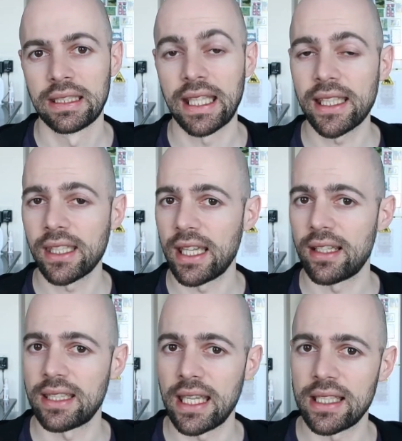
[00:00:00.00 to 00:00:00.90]
Caitlin had
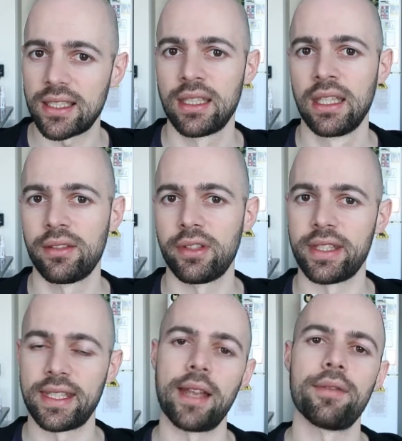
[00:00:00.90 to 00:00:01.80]
a taste for the
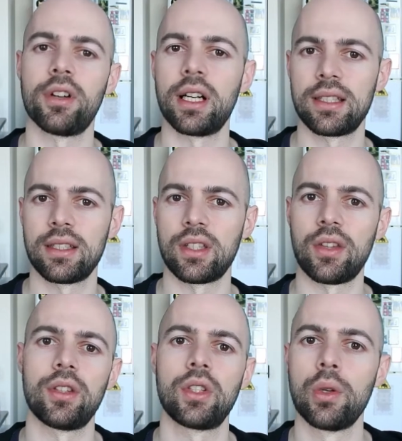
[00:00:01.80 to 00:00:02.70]
same vices,
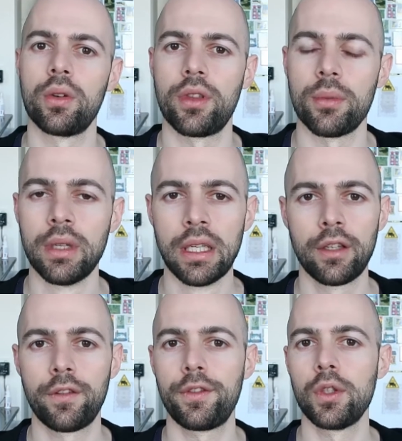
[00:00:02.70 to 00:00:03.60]
and the two of them
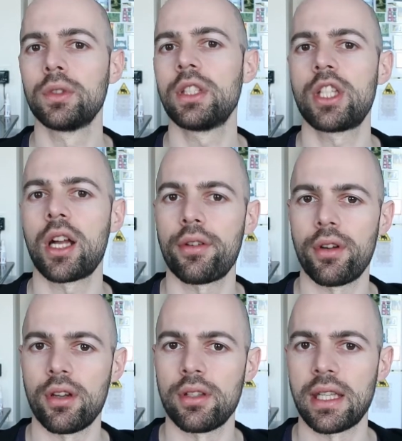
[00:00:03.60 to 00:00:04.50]
fueled each
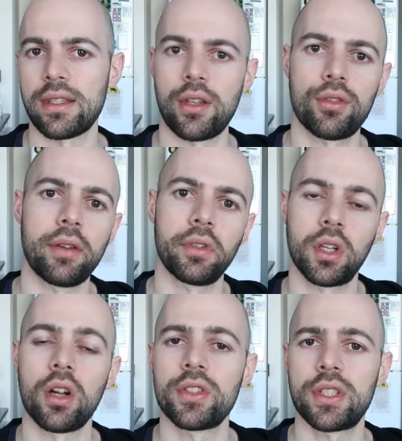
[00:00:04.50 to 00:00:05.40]
other on as they travelled
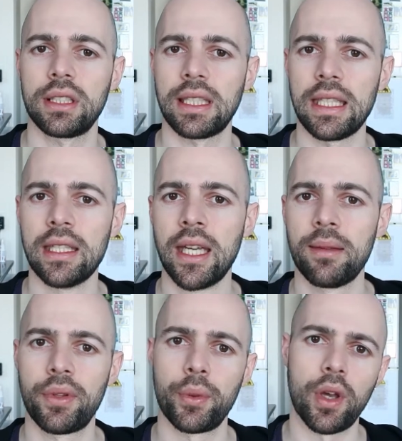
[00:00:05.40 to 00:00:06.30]
constantly
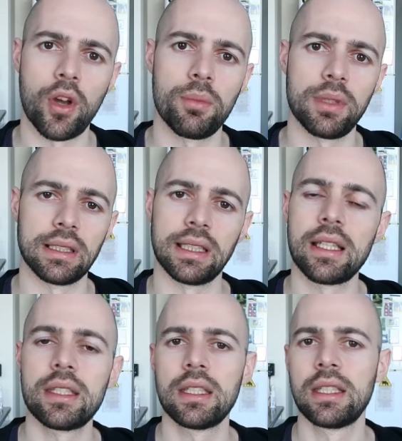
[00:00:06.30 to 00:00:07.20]
between homes in
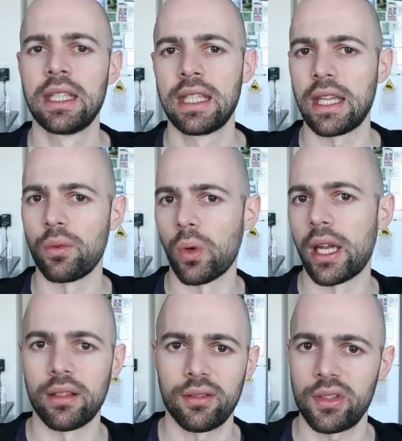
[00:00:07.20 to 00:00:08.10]
London and
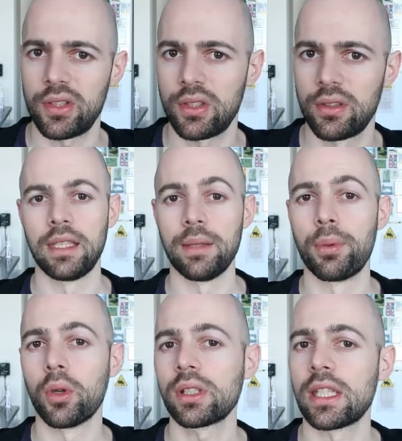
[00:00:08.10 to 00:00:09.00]
Wales.
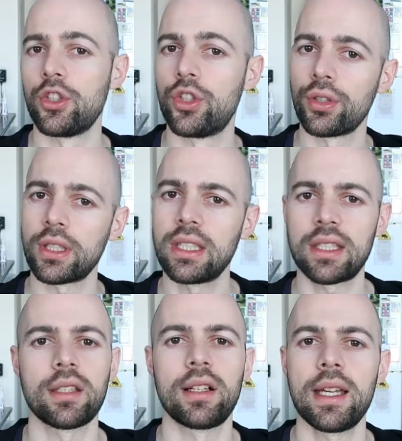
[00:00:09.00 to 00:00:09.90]
Importantly, during
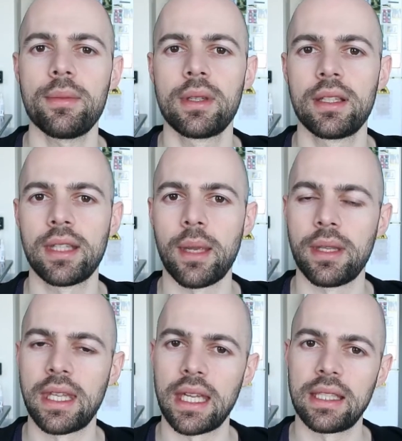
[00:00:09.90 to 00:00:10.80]
this time, they
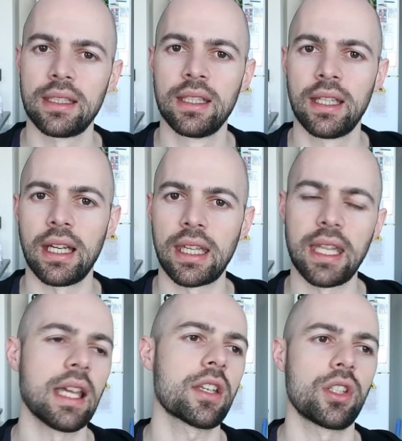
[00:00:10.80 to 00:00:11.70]
began a
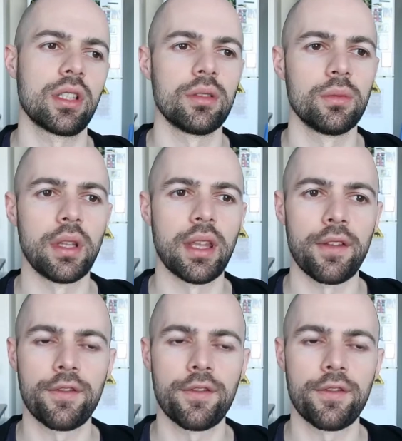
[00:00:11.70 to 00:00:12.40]
connection with a